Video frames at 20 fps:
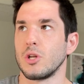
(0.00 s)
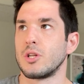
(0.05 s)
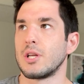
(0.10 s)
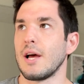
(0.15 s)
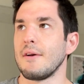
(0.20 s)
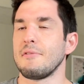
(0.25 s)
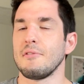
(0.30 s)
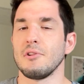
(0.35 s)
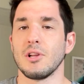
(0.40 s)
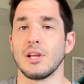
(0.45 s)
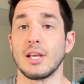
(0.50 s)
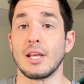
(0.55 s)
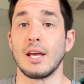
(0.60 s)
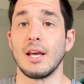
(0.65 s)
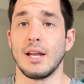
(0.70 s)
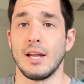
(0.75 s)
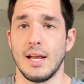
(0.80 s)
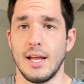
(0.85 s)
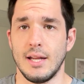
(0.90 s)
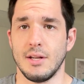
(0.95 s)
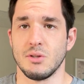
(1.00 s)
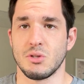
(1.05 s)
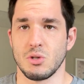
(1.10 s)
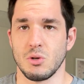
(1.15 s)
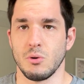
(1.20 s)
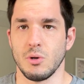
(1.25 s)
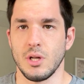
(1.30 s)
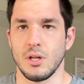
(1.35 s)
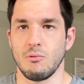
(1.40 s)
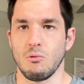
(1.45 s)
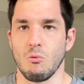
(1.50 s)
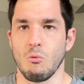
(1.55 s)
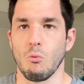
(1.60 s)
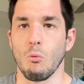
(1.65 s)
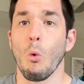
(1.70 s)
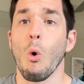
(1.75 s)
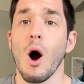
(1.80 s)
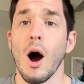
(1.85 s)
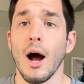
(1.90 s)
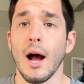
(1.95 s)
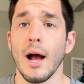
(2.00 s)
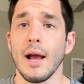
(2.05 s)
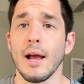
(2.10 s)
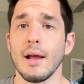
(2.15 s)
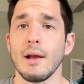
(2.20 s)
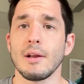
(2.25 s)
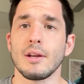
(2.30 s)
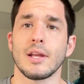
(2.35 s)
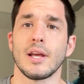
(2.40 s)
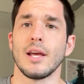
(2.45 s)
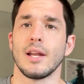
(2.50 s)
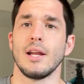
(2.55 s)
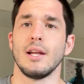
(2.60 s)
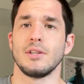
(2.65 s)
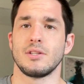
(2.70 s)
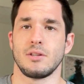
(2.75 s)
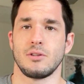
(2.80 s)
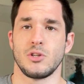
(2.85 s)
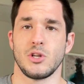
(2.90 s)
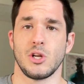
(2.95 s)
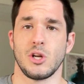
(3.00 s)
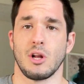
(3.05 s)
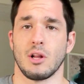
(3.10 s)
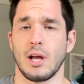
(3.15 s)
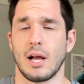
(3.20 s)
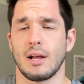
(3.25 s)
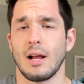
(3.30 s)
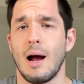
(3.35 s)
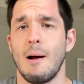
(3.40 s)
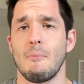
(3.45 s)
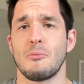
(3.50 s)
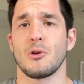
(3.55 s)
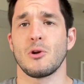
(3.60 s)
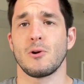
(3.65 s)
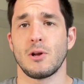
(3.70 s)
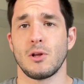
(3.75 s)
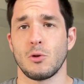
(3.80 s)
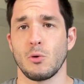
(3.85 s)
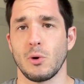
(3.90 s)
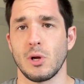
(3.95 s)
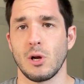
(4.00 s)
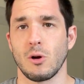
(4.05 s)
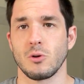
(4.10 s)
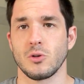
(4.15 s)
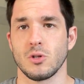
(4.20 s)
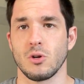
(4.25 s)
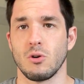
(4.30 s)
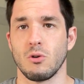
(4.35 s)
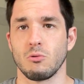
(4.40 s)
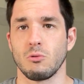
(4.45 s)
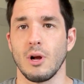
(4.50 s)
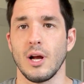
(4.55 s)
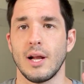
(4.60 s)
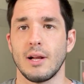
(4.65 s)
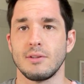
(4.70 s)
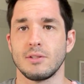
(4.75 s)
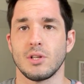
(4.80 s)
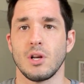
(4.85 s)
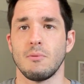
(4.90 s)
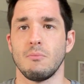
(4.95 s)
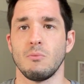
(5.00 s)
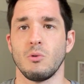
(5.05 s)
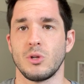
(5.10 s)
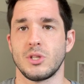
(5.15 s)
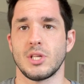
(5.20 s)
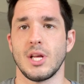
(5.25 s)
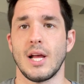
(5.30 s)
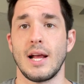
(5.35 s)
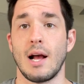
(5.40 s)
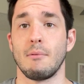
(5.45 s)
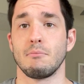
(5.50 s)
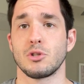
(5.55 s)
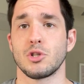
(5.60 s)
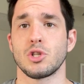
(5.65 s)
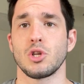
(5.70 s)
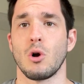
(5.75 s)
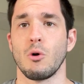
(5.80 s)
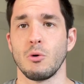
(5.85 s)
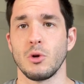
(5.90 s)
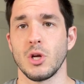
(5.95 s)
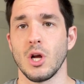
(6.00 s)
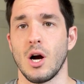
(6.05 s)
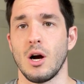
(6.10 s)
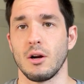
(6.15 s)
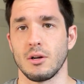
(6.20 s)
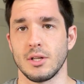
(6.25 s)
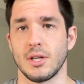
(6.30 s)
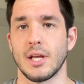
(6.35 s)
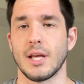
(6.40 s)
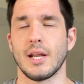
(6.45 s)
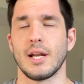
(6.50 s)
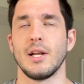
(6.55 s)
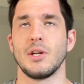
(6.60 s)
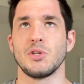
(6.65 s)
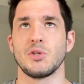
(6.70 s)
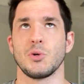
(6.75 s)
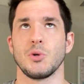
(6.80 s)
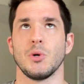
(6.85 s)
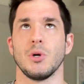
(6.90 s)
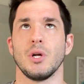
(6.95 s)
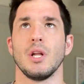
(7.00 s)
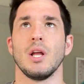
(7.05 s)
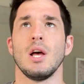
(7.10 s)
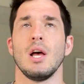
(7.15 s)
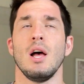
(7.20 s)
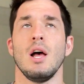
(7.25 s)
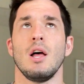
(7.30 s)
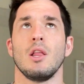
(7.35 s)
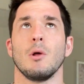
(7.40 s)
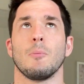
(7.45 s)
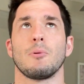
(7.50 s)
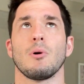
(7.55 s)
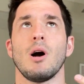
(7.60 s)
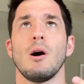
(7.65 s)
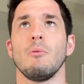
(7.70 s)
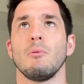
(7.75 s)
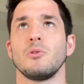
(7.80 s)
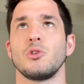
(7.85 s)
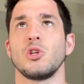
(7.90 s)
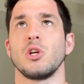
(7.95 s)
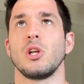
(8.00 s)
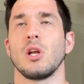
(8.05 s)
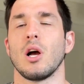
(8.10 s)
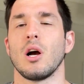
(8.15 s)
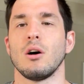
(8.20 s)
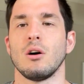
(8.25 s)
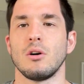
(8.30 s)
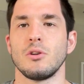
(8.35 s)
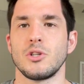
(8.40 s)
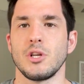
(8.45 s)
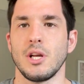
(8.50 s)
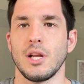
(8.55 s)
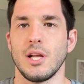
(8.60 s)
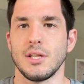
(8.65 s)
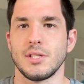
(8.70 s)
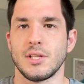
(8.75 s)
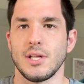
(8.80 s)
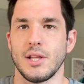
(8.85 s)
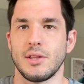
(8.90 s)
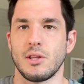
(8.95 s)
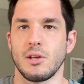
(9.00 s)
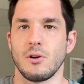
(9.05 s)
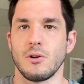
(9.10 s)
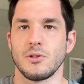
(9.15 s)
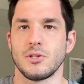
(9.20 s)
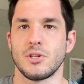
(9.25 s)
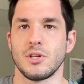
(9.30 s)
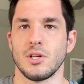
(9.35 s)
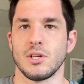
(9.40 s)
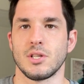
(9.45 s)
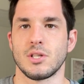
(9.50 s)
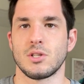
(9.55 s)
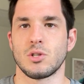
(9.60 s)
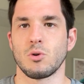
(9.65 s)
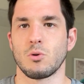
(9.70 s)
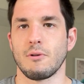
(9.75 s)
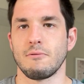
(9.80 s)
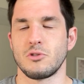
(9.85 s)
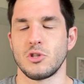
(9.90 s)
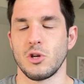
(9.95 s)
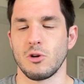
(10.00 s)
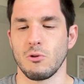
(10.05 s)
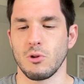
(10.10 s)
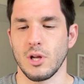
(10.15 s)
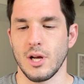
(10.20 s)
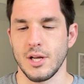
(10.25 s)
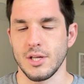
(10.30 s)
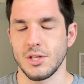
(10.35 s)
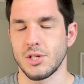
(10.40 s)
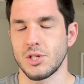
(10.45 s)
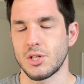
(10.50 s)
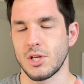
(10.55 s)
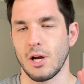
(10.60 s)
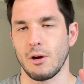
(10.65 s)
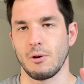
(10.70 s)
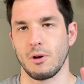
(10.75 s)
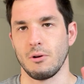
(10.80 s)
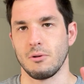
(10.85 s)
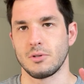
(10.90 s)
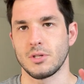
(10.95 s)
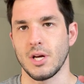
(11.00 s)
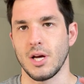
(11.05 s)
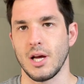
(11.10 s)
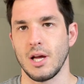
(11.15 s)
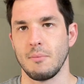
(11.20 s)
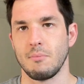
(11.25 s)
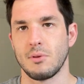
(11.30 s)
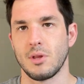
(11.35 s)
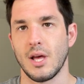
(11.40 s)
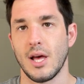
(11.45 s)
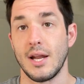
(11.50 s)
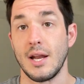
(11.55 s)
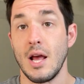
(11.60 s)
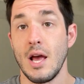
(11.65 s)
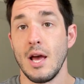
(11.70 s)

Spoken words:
definitely get into it. Why get into genealogy? Like, I'm 33 years old, right? Some would say I'm so young to get into it. The problem with genealogy is that there's this sort of generalized stereotype that